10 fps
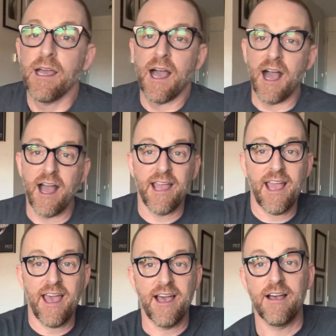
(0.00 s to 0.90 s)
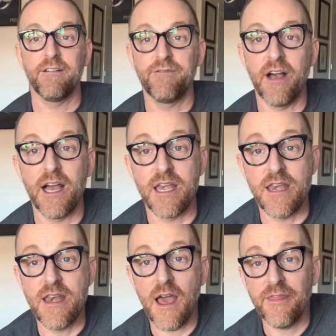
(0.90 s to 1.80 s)
I have
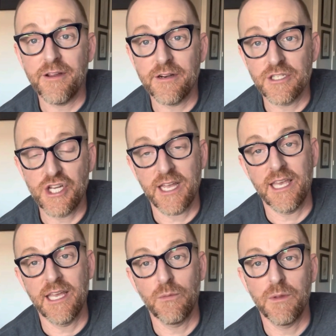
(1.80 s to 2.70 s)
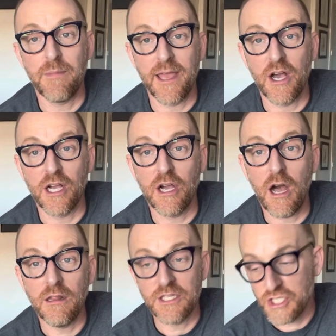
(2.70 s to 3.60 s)
another check-in with my
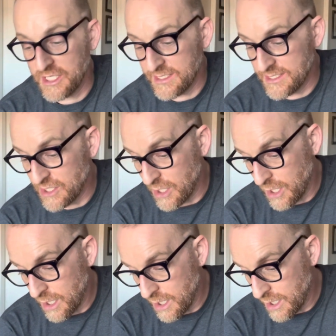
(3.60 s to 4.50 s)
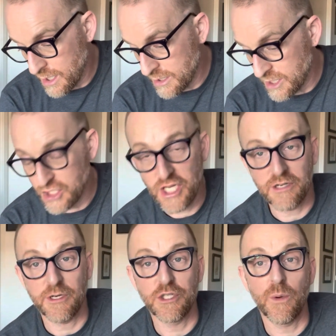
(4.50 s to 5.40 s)
oncologist on
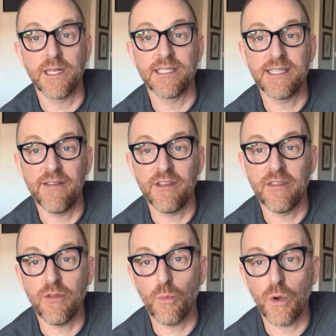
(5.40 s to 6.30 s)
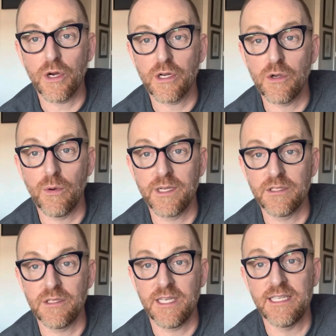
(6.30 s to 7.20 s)
January
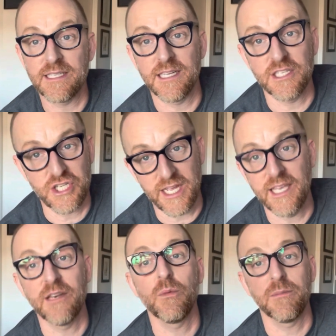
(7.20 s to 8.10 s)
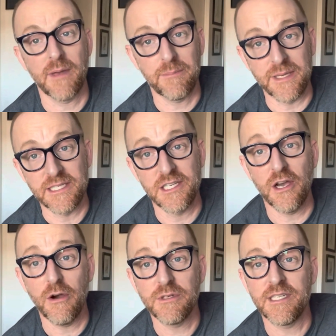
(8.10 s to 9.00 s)
27th. He's going to check in with my
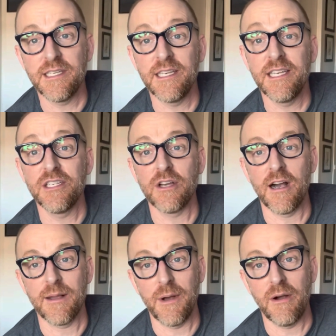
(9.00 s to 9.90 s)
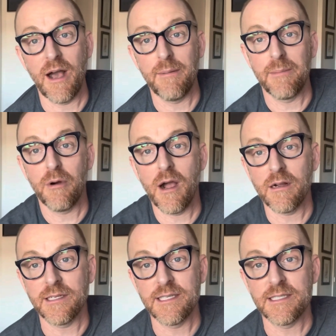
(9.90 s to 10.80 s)
PT/OT, talk about how my
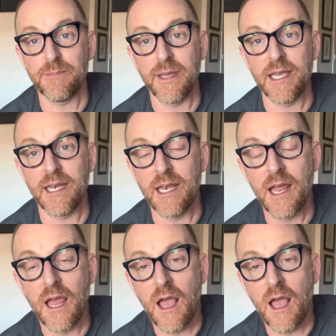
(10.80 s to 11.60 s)
progress has been.